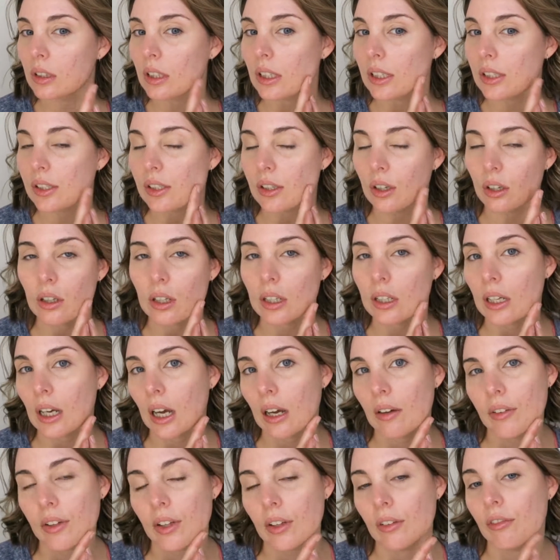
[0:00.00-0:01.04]
It's not going to
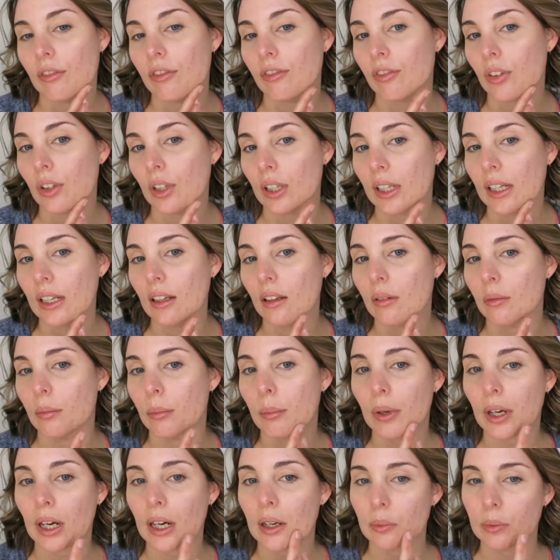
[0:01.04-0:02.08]
cover them fully,
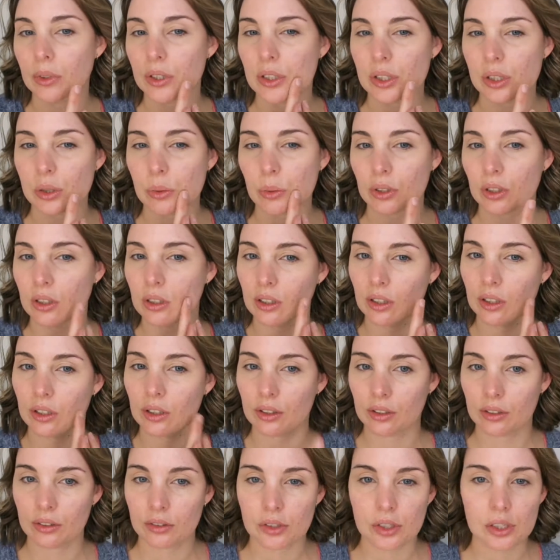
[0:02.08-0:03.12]
but we just want to, you
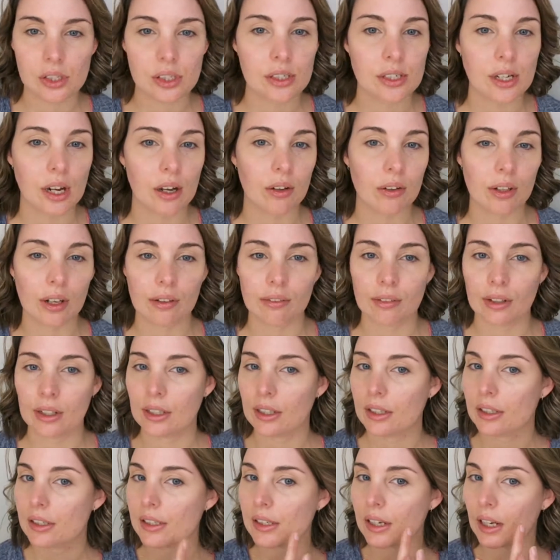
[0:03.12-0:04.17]
know, just dull that
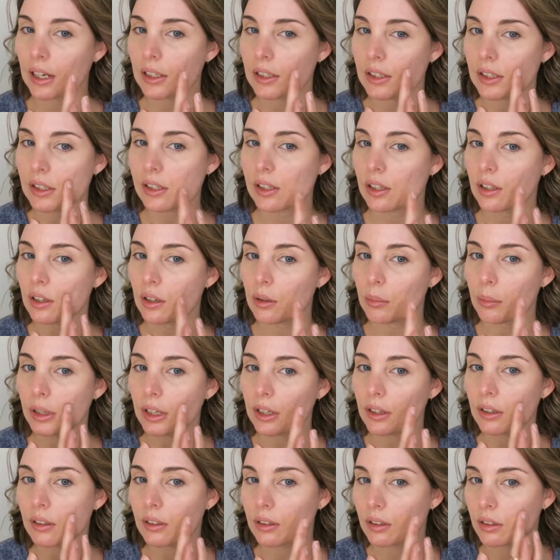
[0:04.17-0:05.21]
redness down just a little
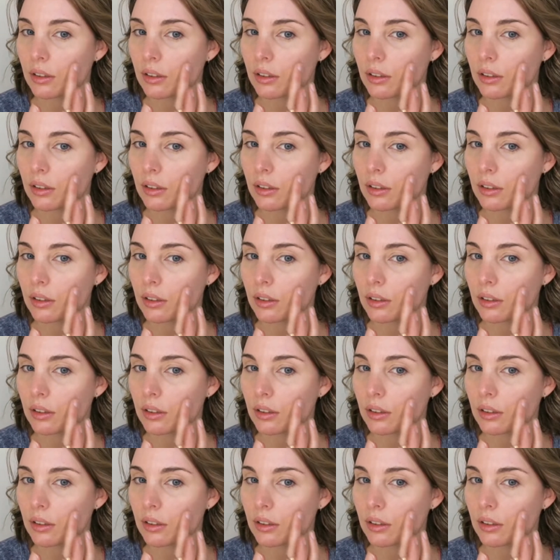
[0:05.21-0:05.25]
bit.